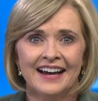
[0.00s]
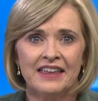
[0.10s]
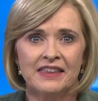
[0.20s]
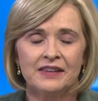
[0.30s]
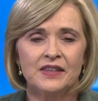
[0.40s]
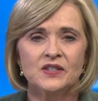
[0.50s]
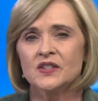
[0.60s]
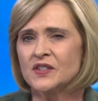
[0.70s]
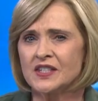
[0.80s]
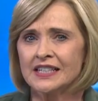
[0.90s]
I think this
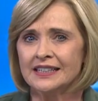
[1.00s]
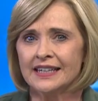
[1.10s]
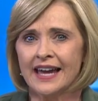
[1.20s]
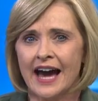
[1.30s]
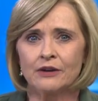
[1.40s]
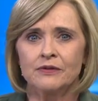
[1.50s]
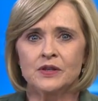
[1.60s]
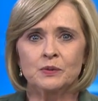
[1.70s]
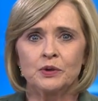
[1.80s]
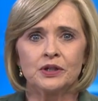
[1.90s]
silly, out of
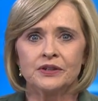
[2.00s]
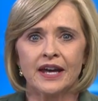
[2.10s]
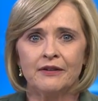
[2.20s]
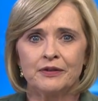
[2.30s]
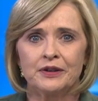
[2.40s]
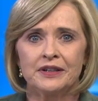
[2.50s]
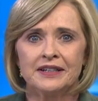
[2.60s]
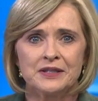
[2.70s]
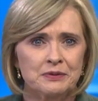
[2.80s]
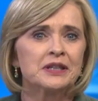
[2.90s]
this world effort
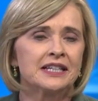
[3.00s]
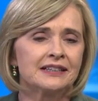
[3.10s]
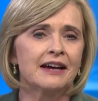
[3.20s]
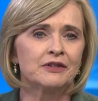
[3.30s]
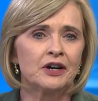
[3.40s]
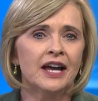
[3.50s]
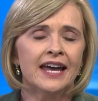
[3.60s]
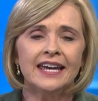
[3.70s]
is really clever.